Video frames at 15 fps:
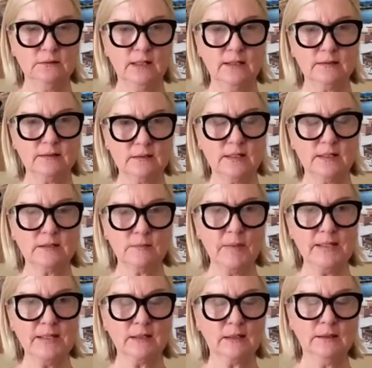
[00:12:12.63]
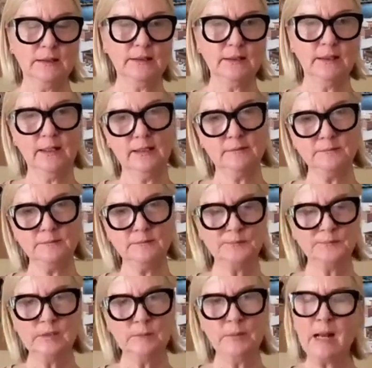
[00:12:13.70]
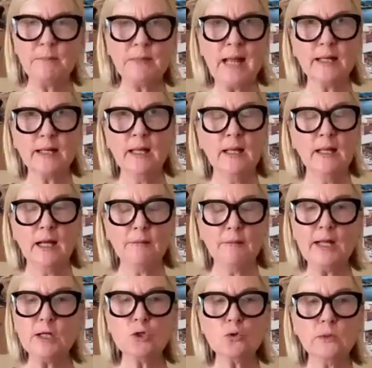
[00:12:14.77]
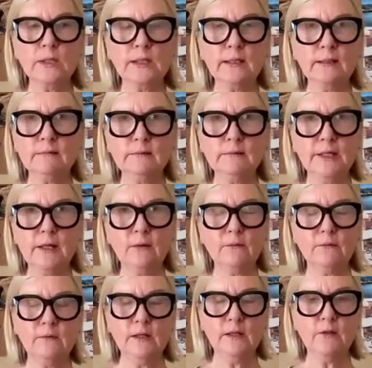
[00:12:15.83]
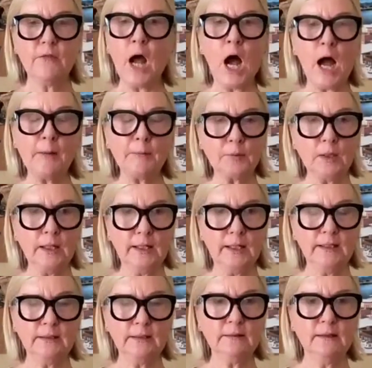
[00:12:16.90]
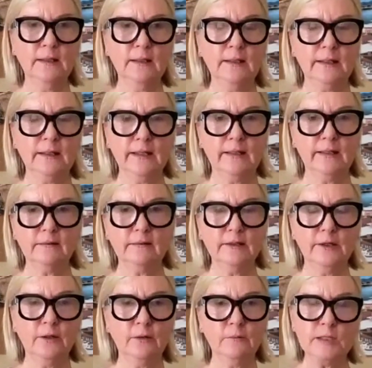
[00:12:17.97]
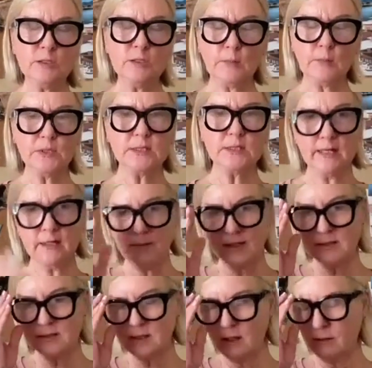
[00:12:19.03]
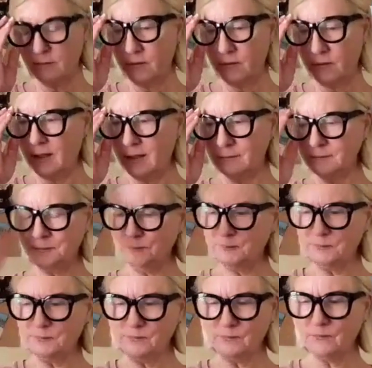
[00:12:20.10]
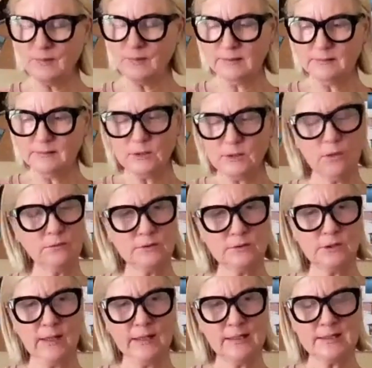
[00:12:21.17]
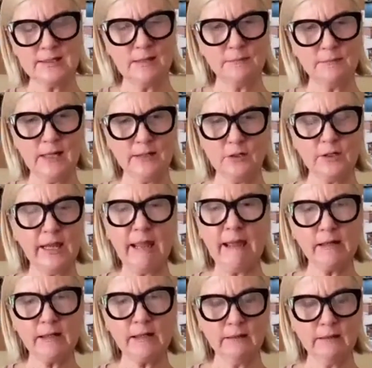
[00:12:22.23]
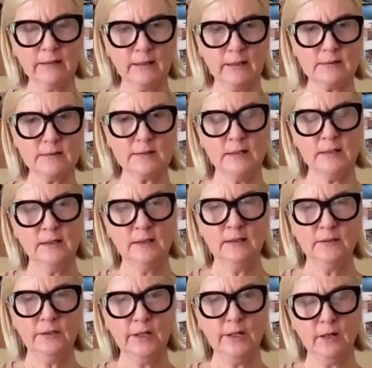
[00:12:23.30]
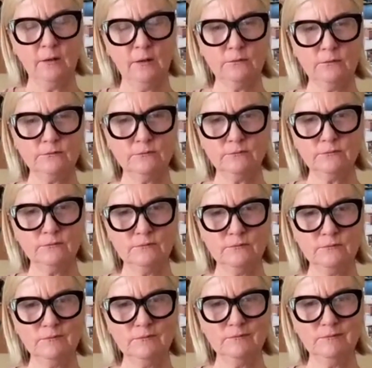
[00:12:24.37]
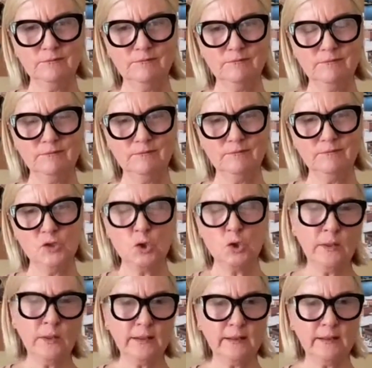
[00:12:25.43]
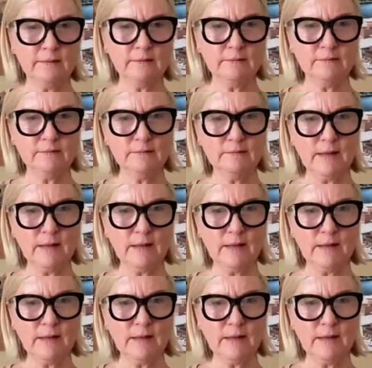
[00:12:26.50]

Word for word: That's, that's basically, um, but I'm not, I'm not joining, you know, you know, the opera and, and, you know, misrepresenting myself. Um, so, so I guess I'm not your candidate that's, you know, joining